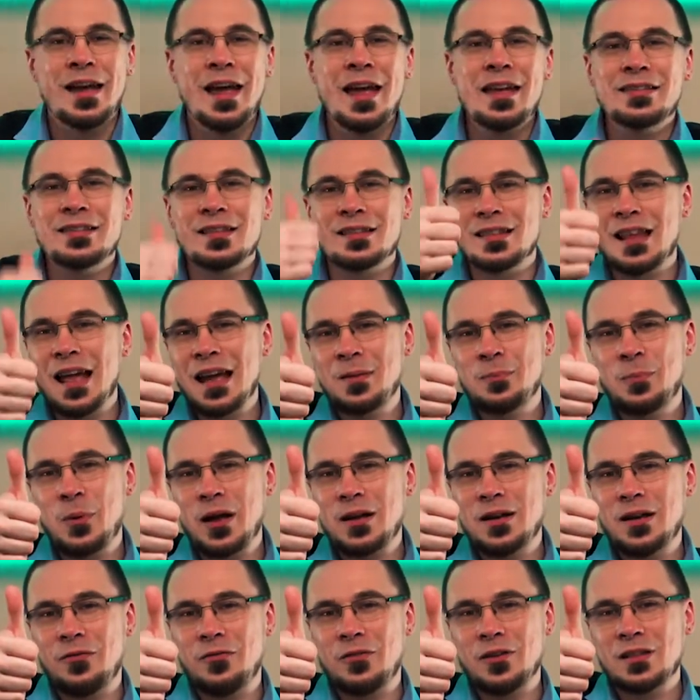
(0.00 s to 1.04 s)
Hit the like
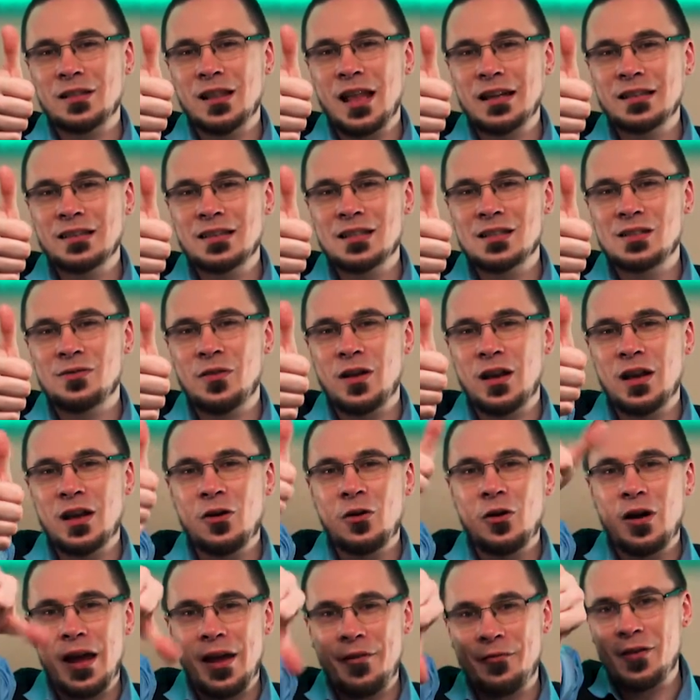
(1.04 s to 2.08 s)
button if you like this
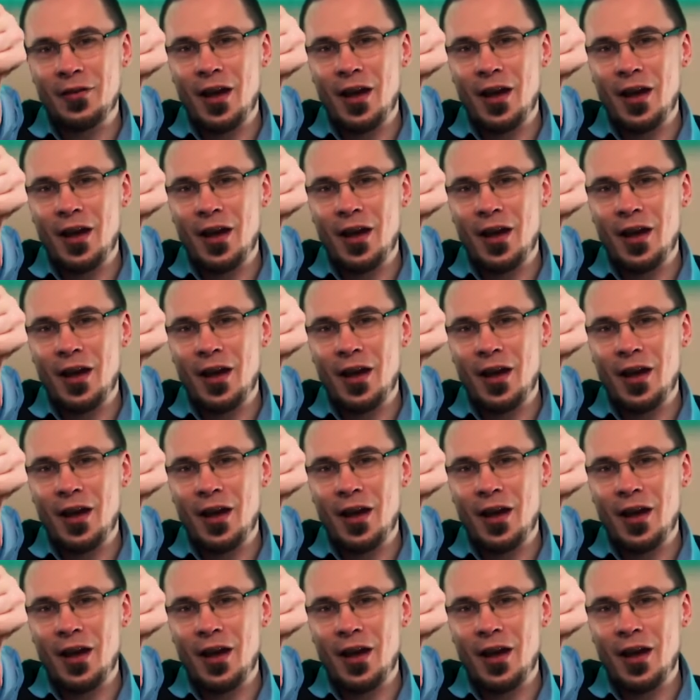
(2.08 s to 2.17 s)
video.